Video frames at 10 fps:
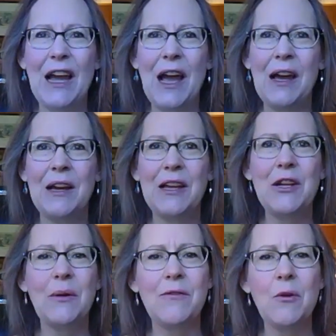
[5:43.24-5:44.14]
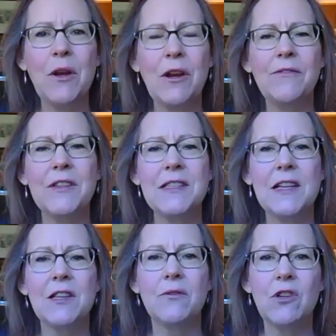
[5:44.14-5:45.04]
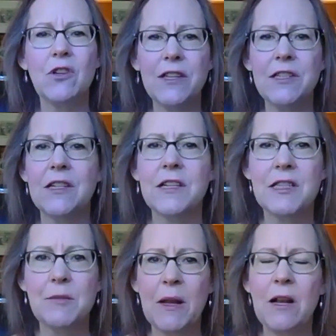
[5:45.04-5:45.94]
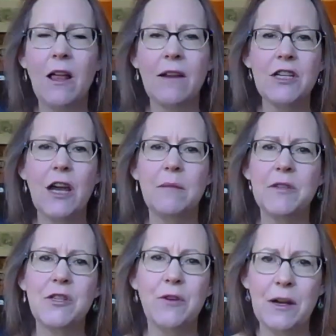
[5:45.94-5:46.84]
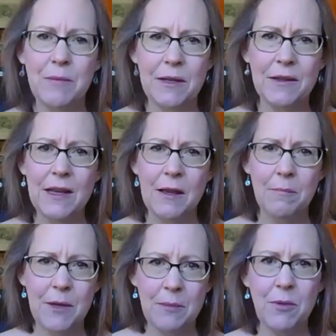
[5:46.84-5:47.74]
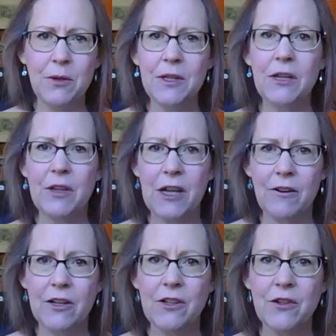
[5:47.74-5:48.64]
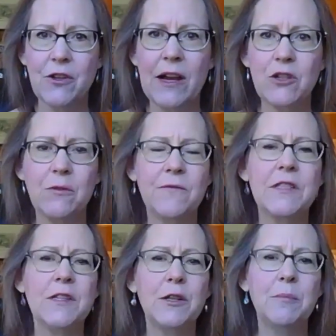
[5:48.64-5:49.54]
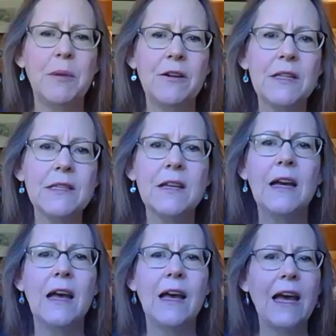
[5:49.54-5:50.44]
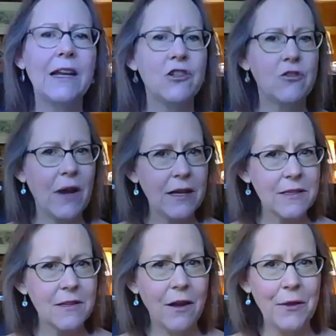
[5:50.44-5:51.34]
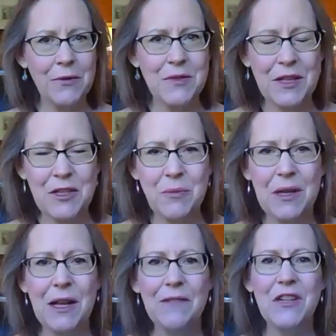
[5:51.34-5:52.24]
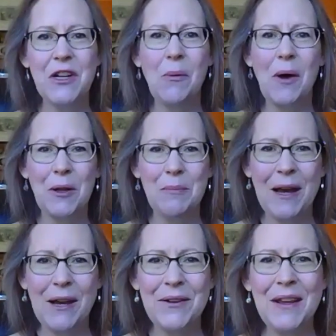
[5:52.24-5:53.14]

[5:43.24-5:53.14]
I, you know, everyone often says that Austen doesn't spend a lot of time describing people, you know, the characters, their actual physical appearance and dress, all those things we'd love to know all about,